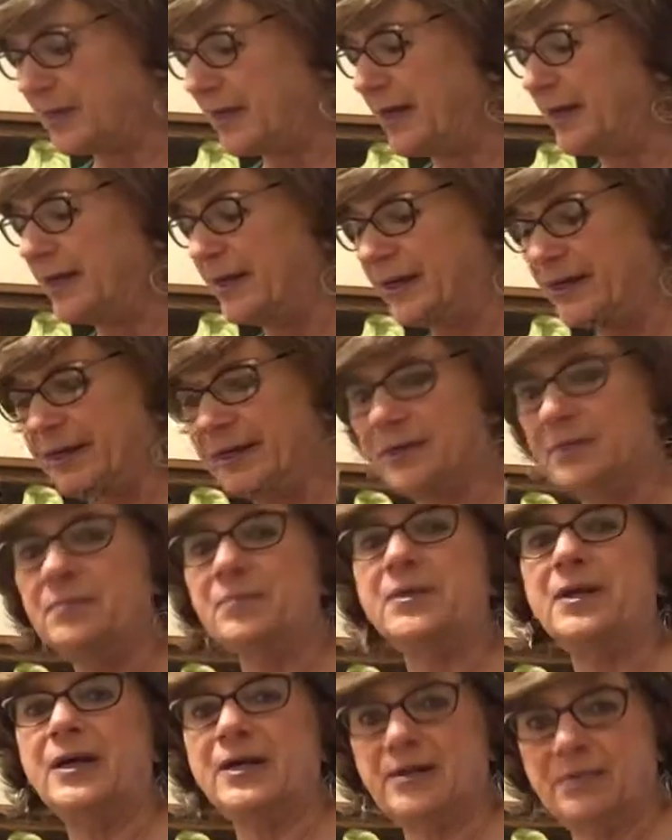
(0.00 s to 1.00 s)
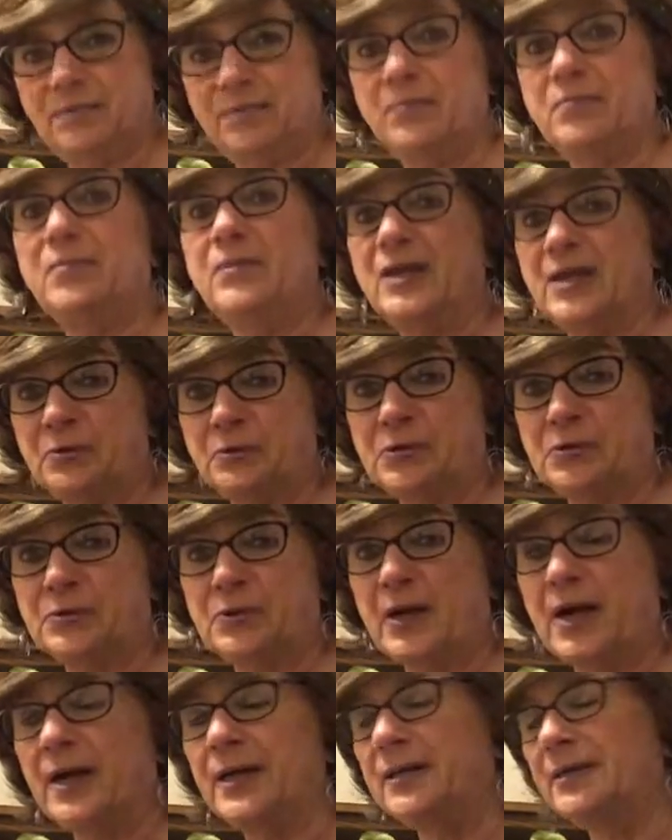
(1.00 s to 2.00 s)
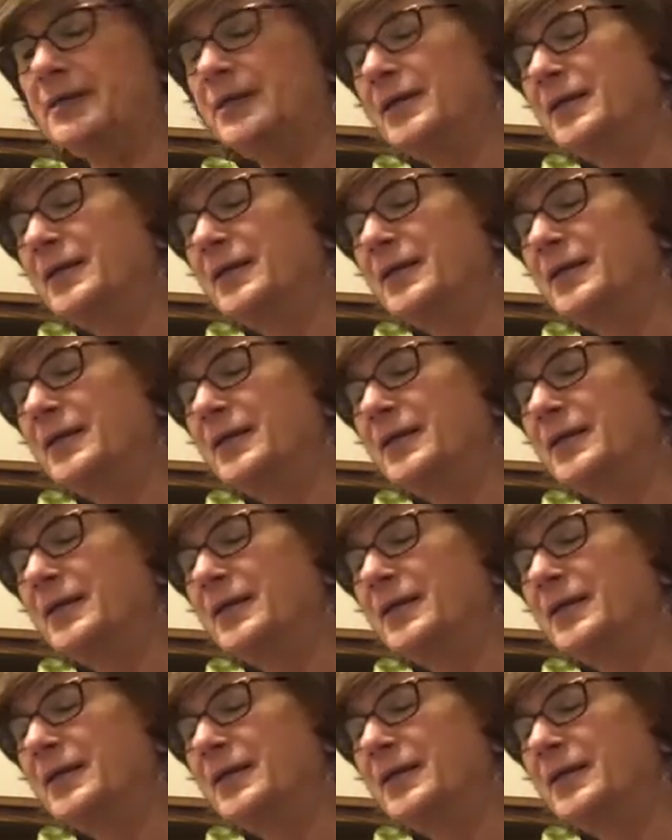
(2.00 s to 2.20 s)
and he was right.